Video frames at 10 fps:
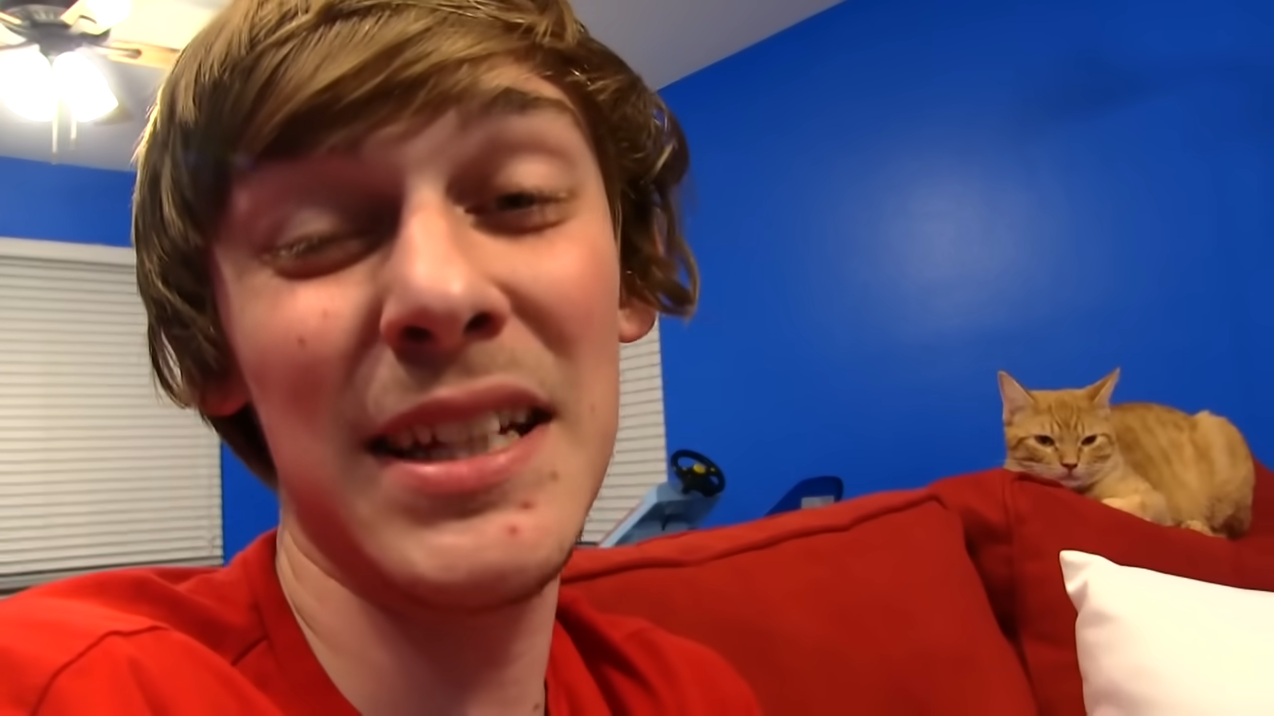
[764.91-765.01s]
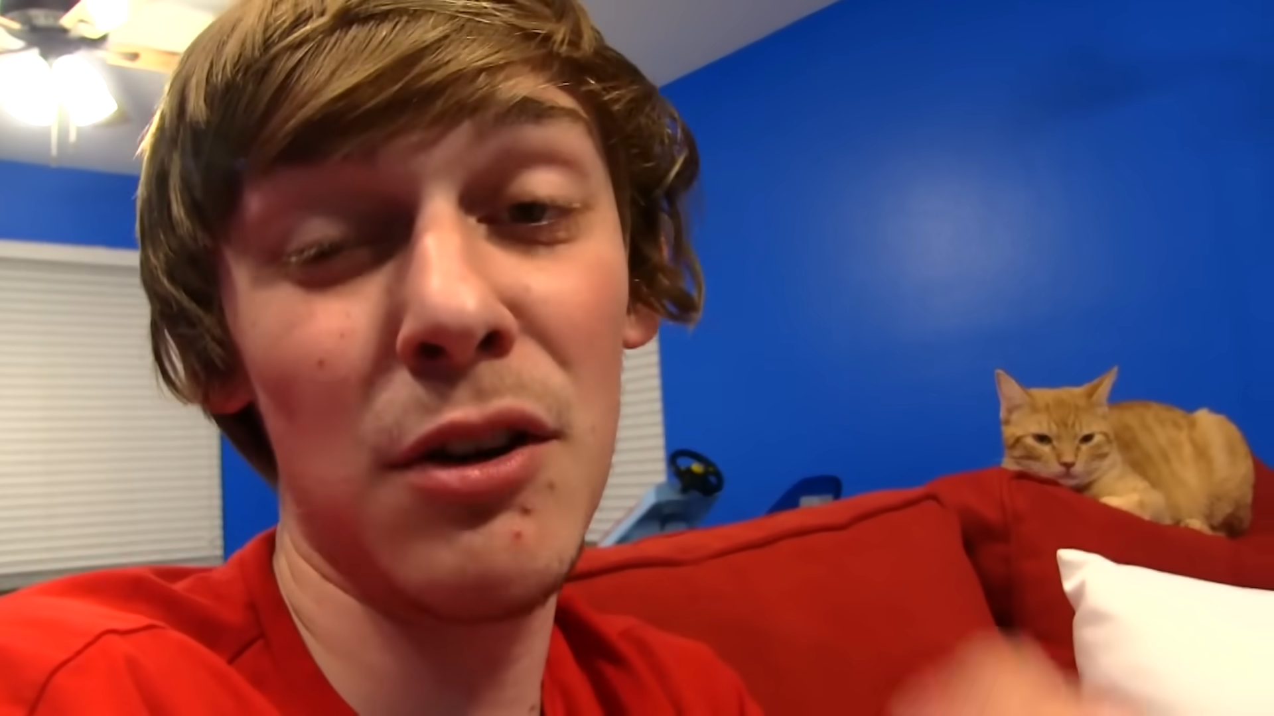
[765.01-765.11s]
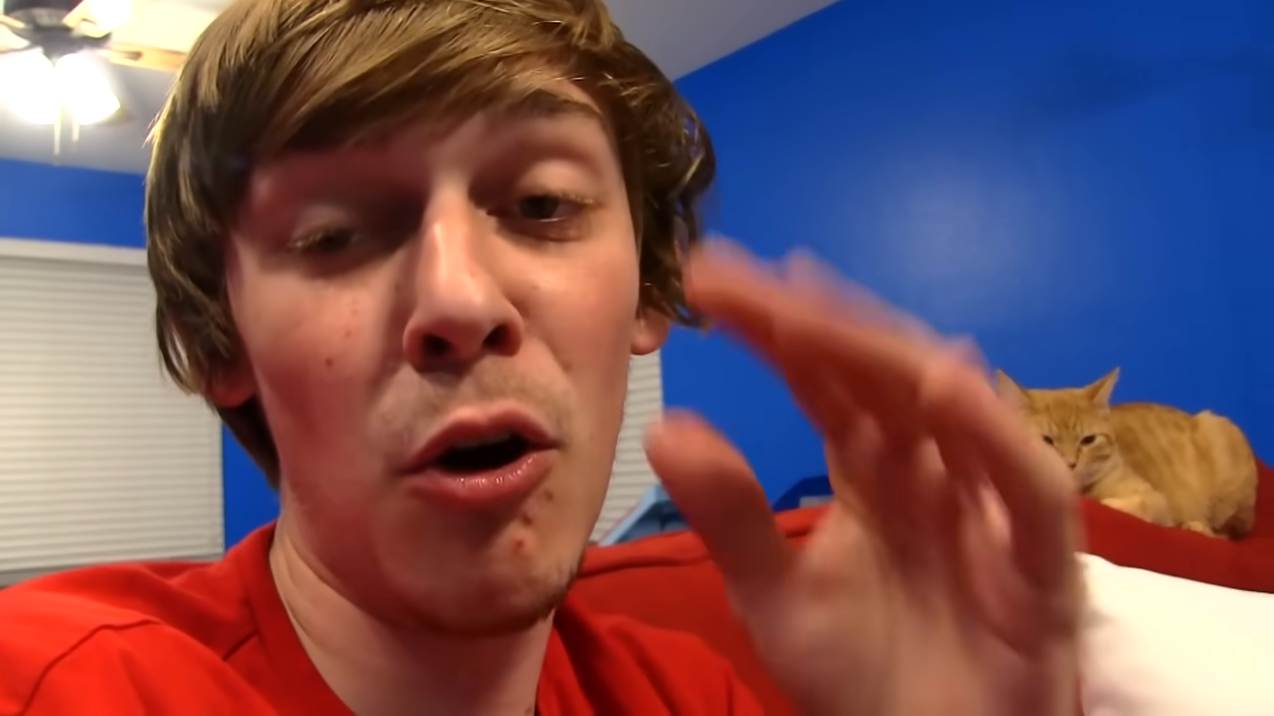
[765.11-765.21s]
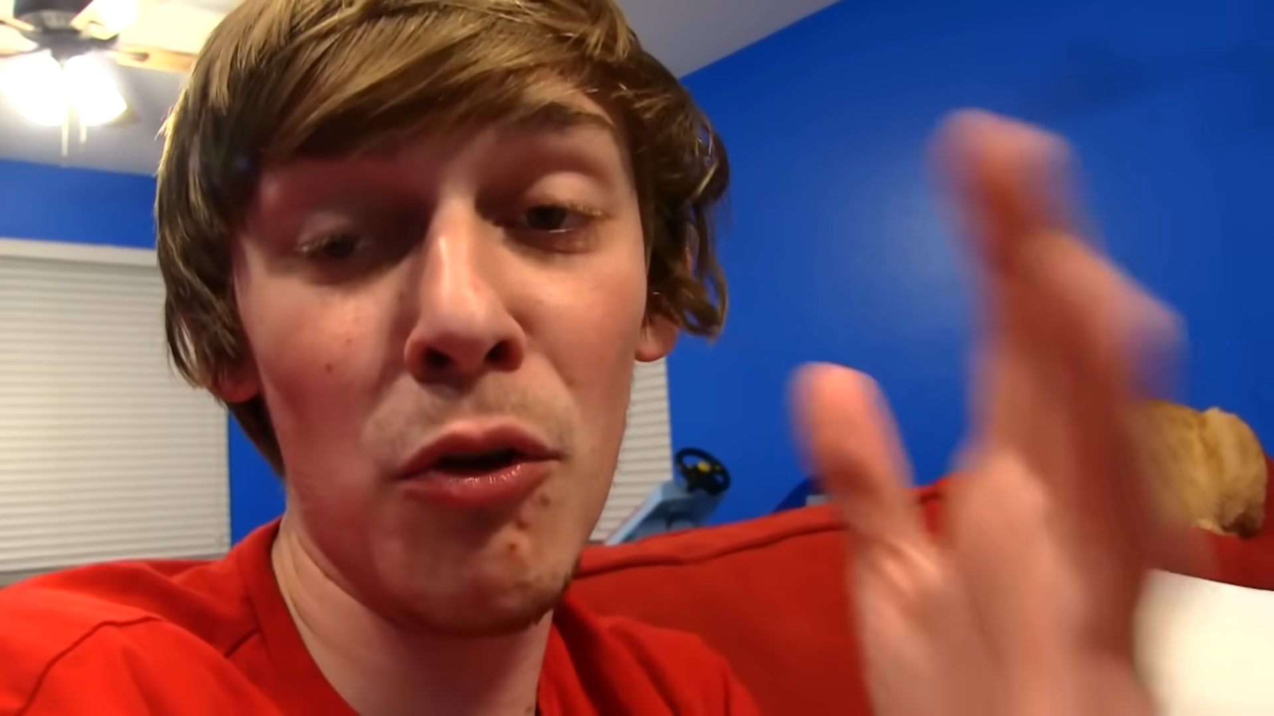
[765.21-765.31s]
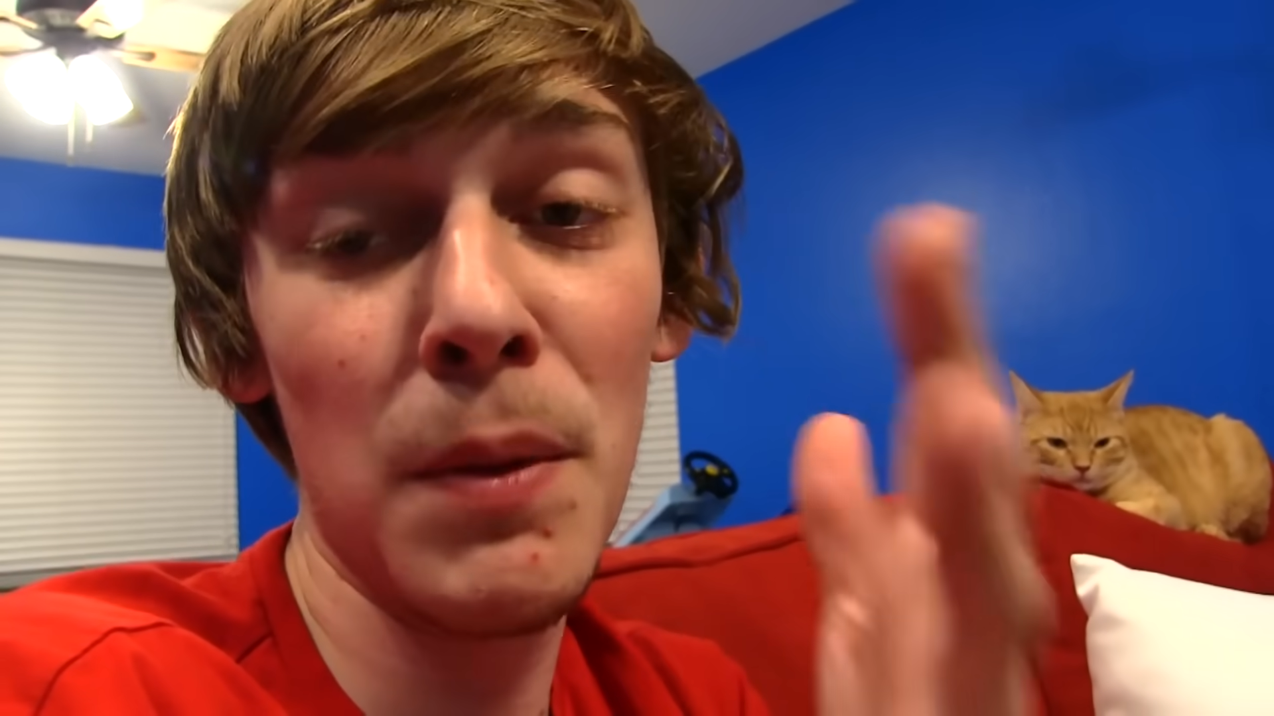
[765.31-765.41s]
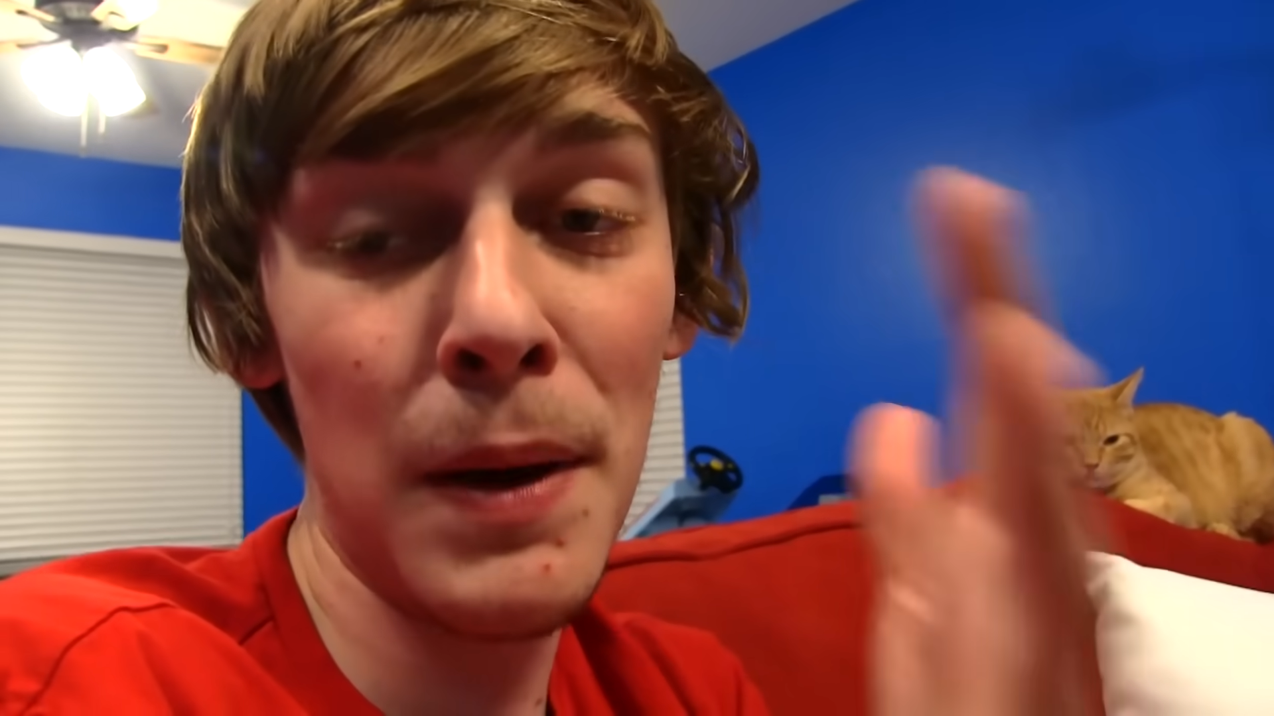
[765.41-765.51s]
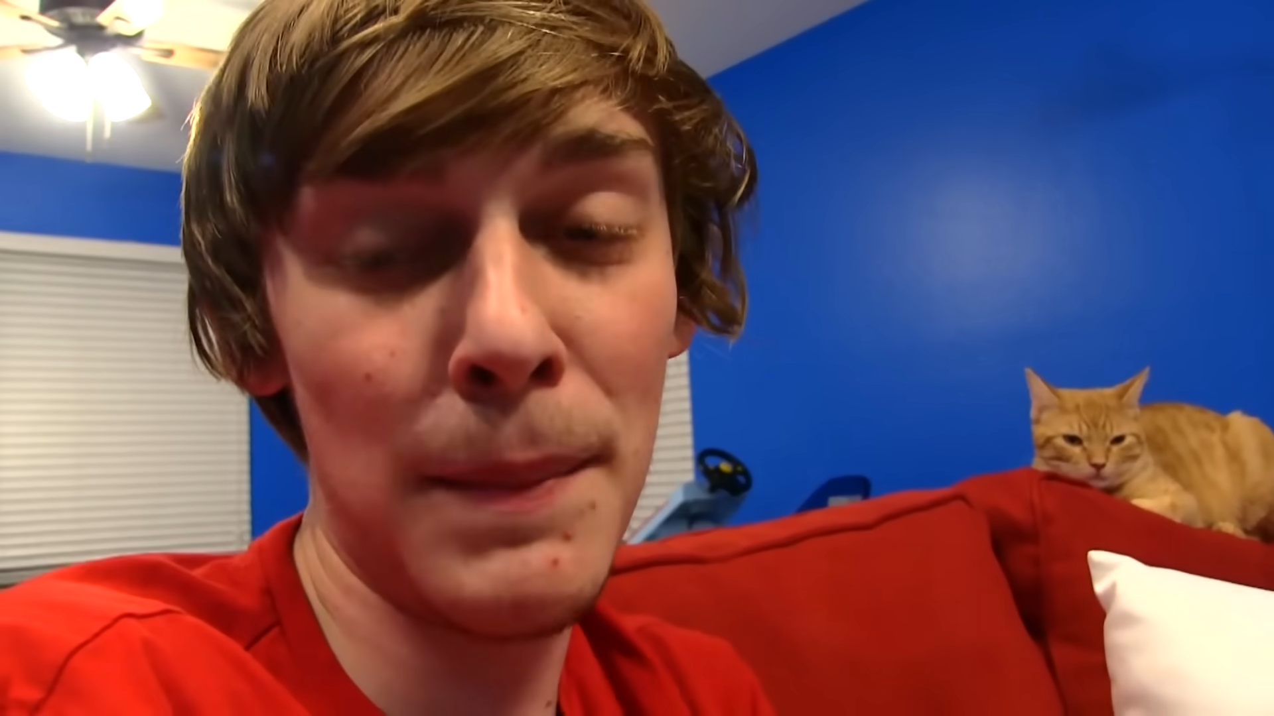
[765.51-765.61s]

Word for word: guys get to hold the